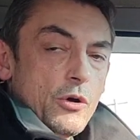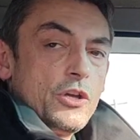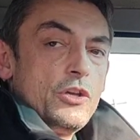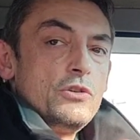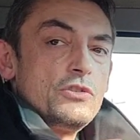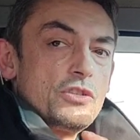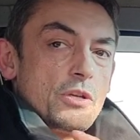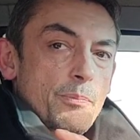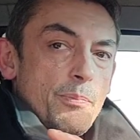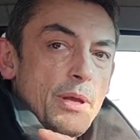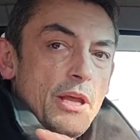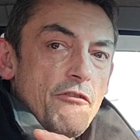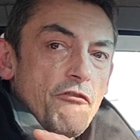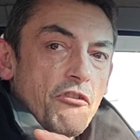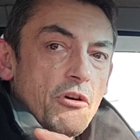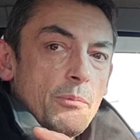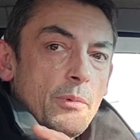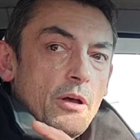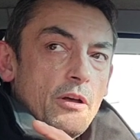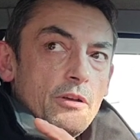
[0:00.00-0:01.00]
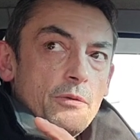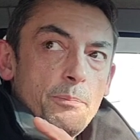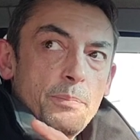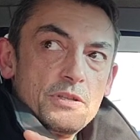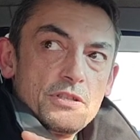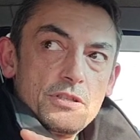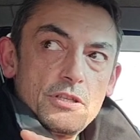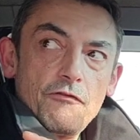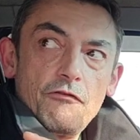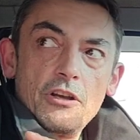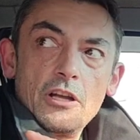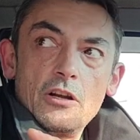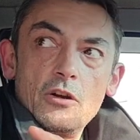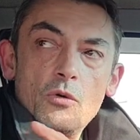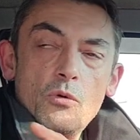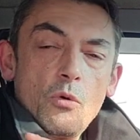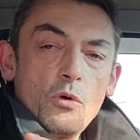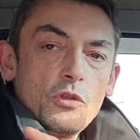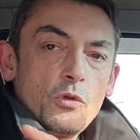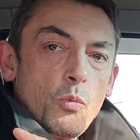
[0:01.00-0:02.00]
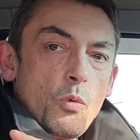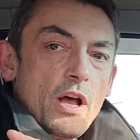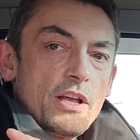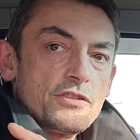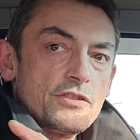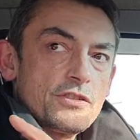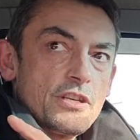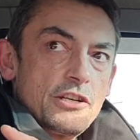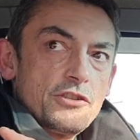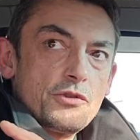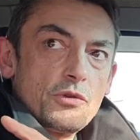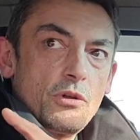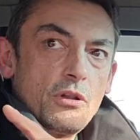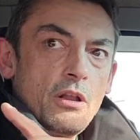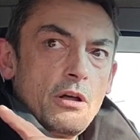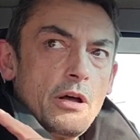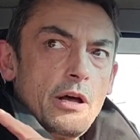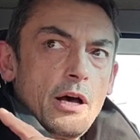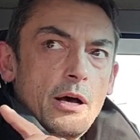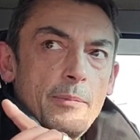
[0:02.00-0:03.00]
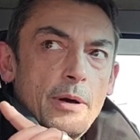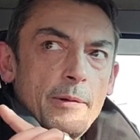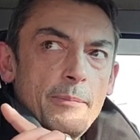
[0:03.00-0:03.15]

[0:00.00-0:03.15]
It used to be from a Pacific Northwest Central hub,